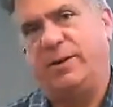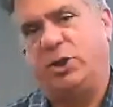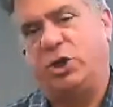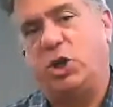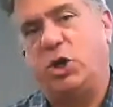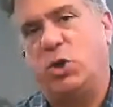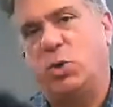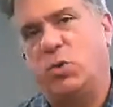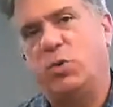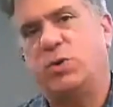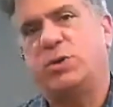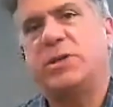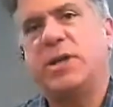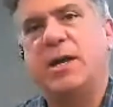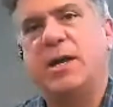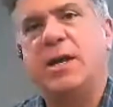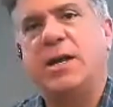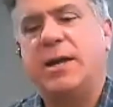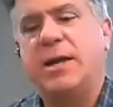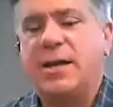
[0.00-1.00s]
used,
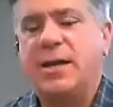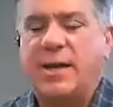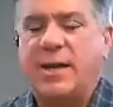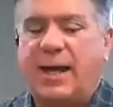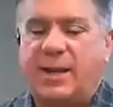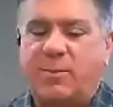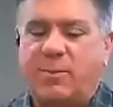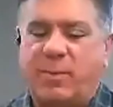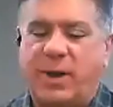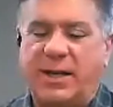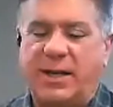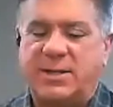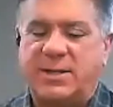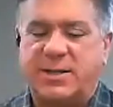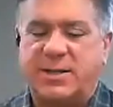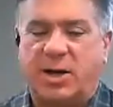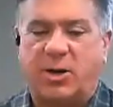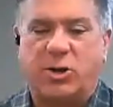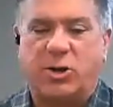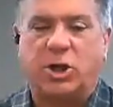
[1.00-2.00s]
it may
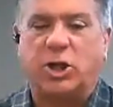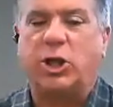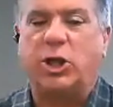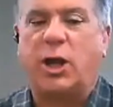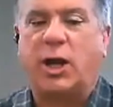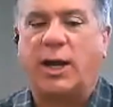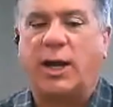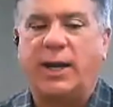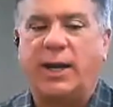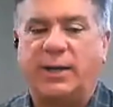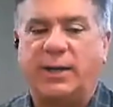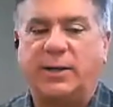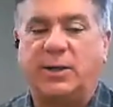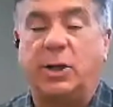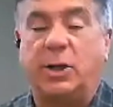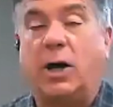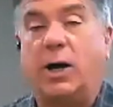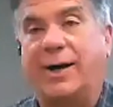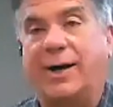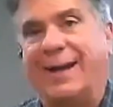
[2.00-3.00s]
start
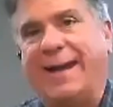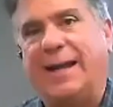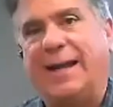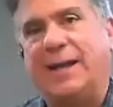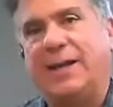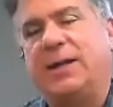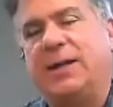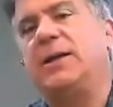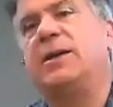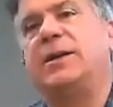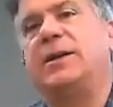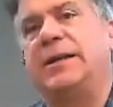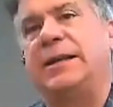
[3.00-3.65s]
clogging